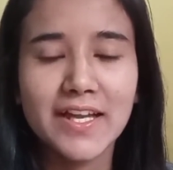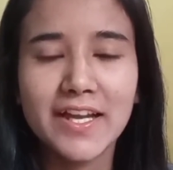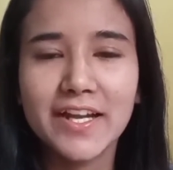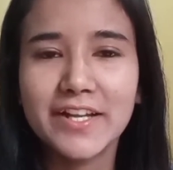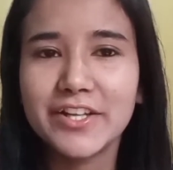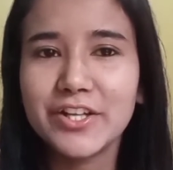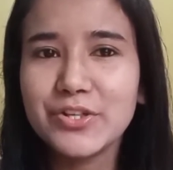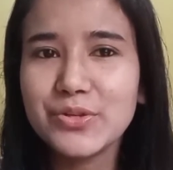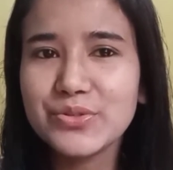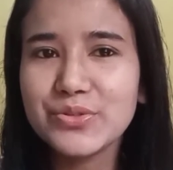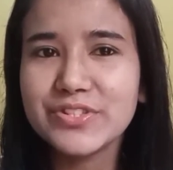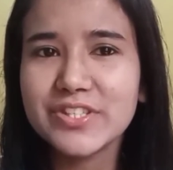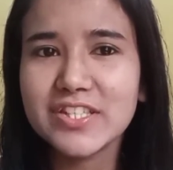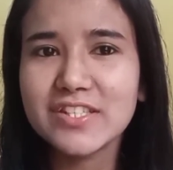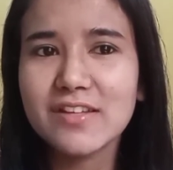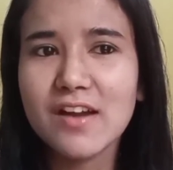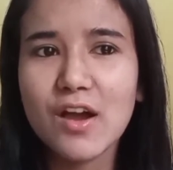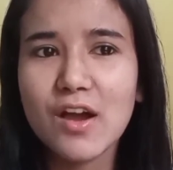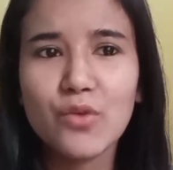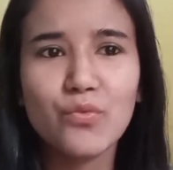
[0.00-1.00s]
Did you
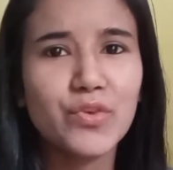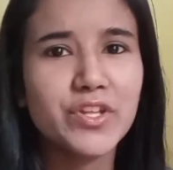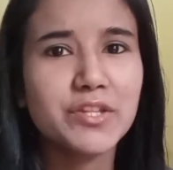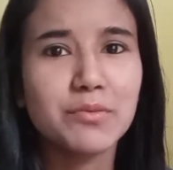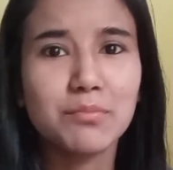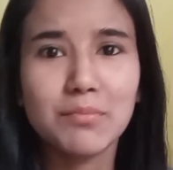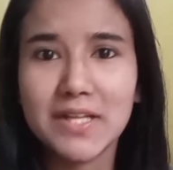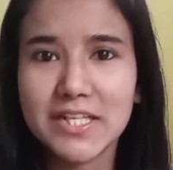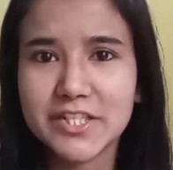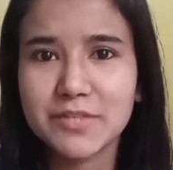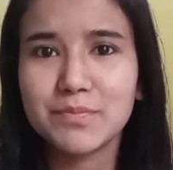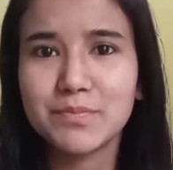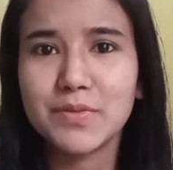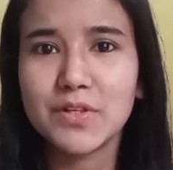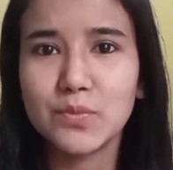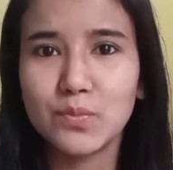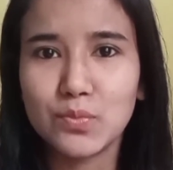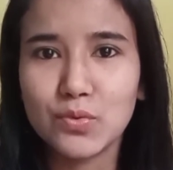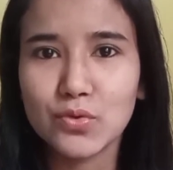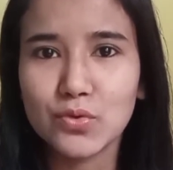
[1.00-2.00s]
sit down with
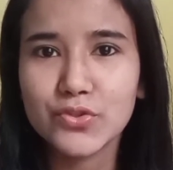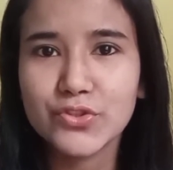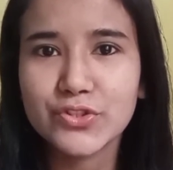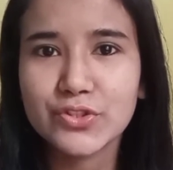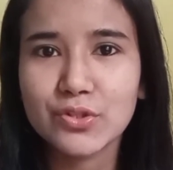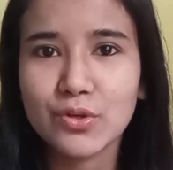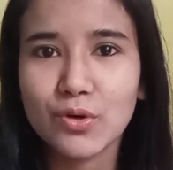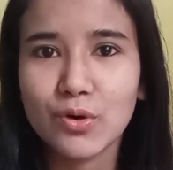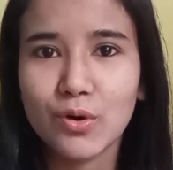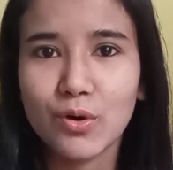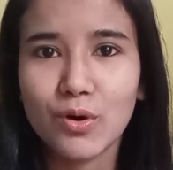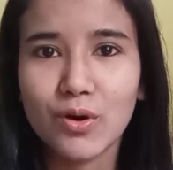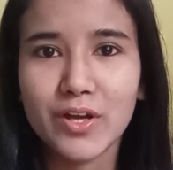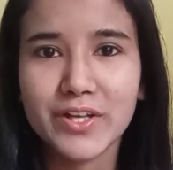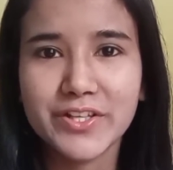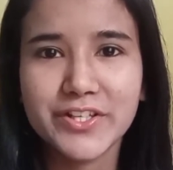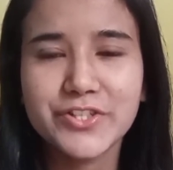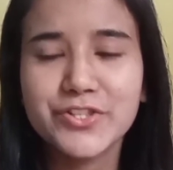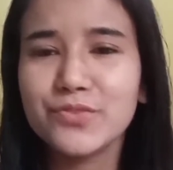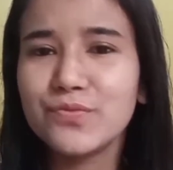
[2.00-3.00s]
multiple books, or
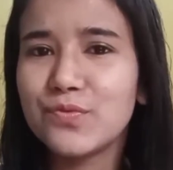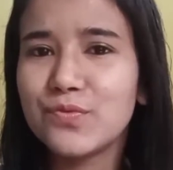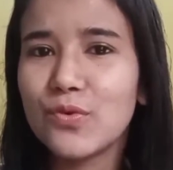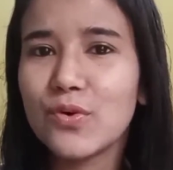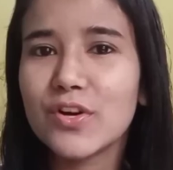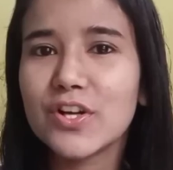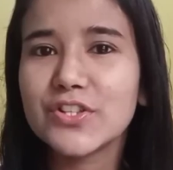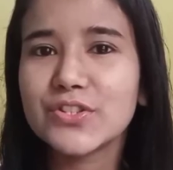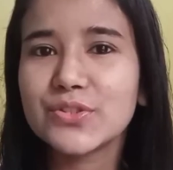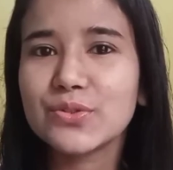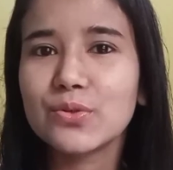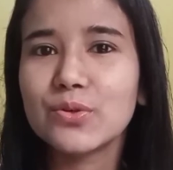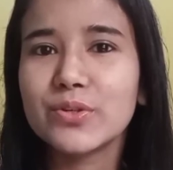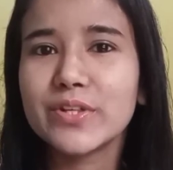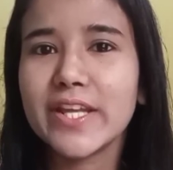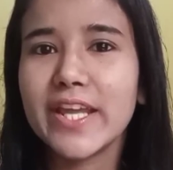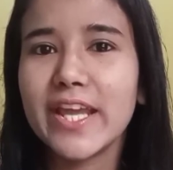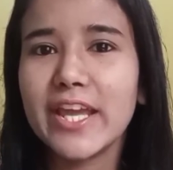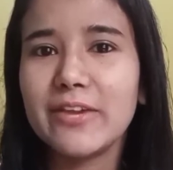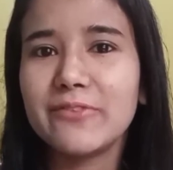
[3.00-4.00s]
did you focus
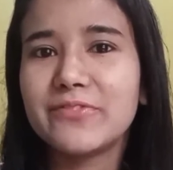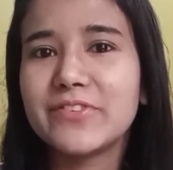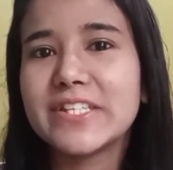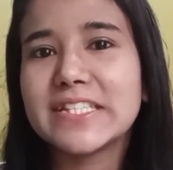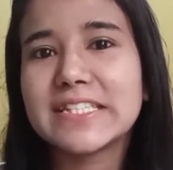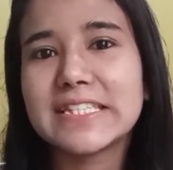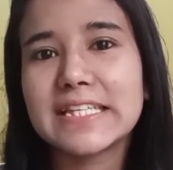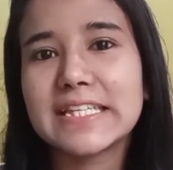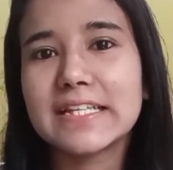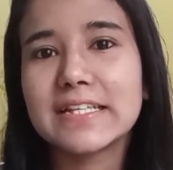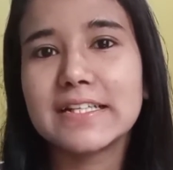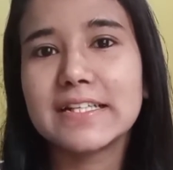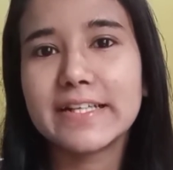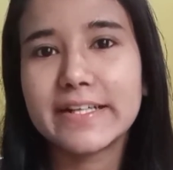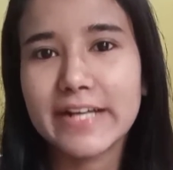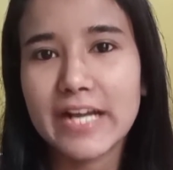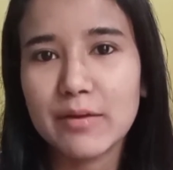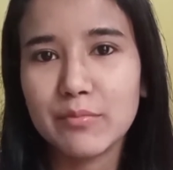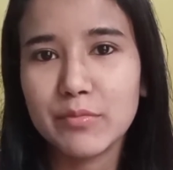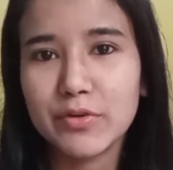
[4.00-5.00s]
on every single
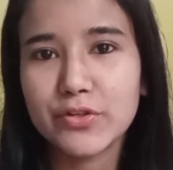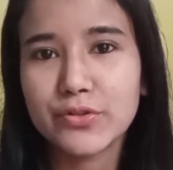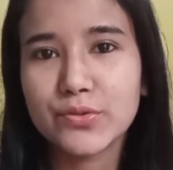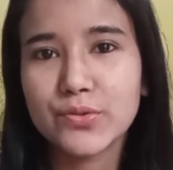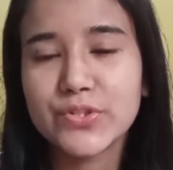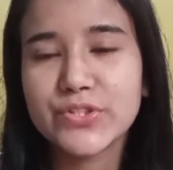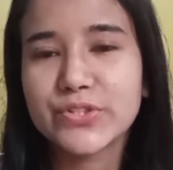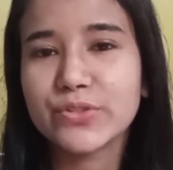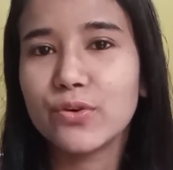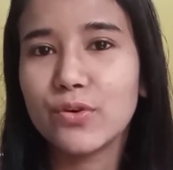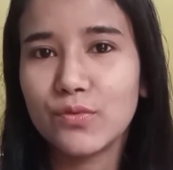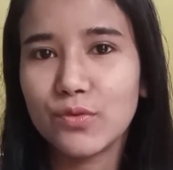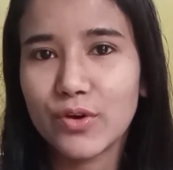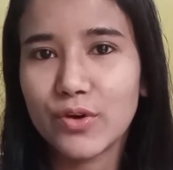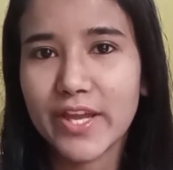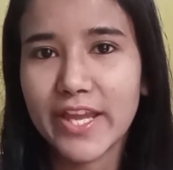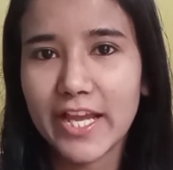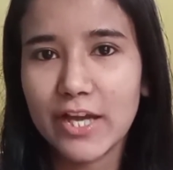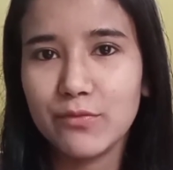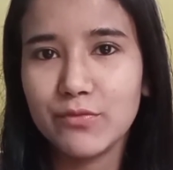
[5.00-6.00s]
grammar rules or
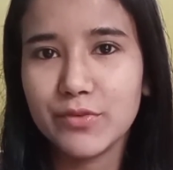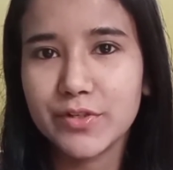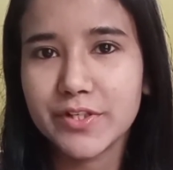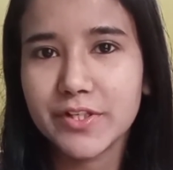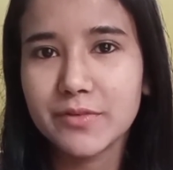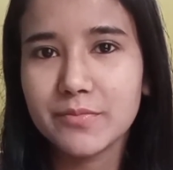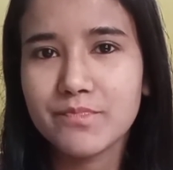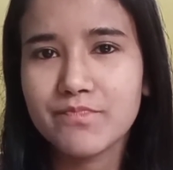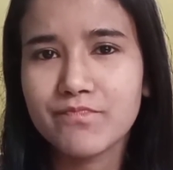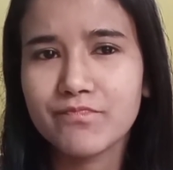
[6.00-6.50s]
vocabulary?